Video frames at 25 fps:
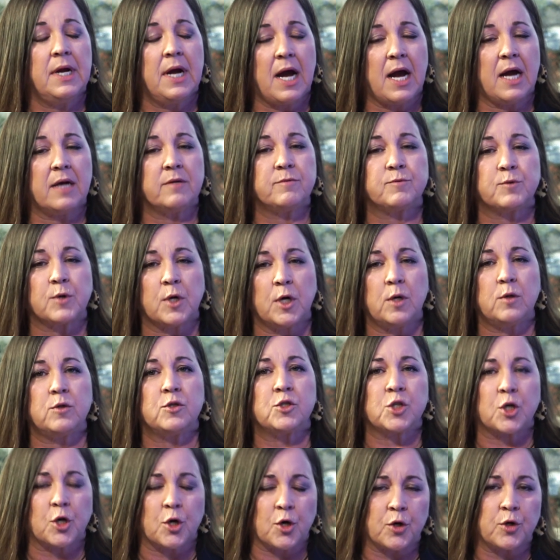I've wrote
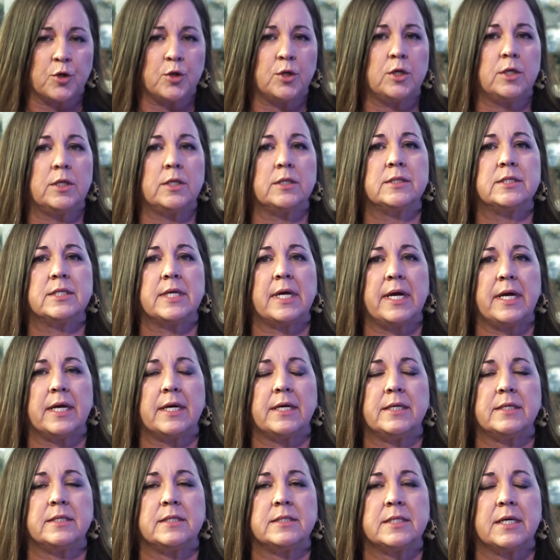journals,
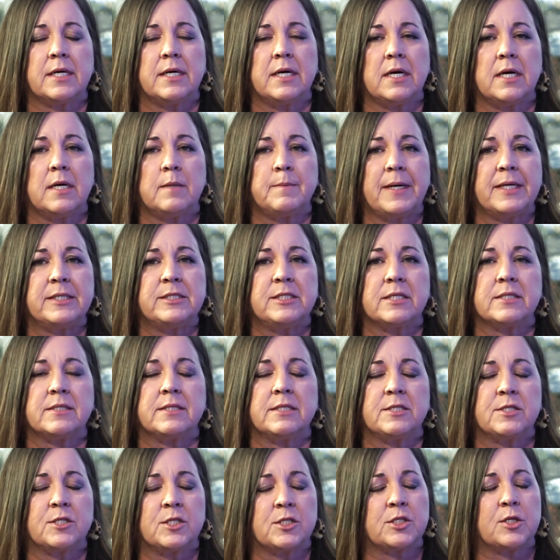and it's
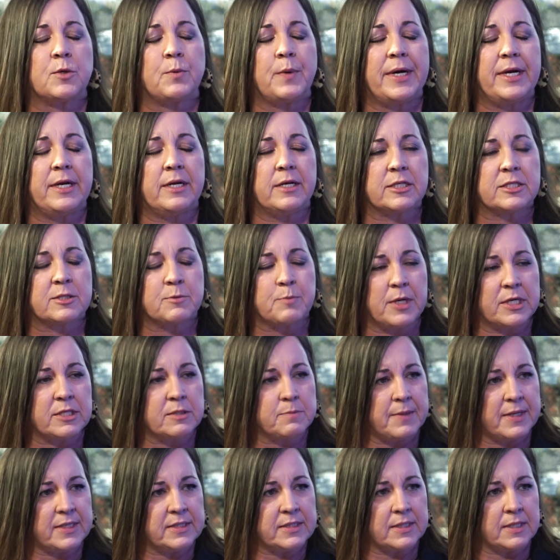just a way to express
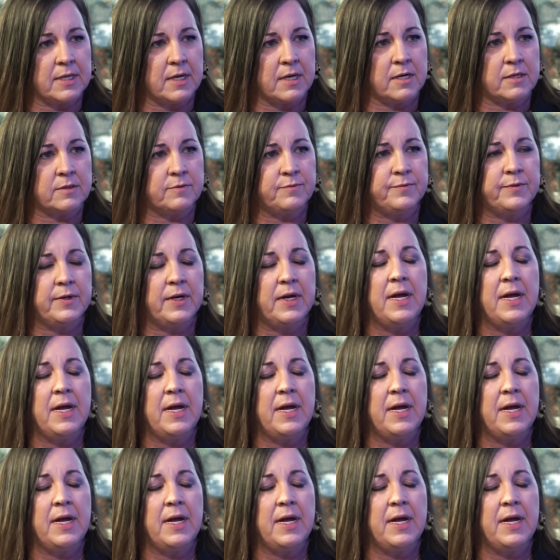myself,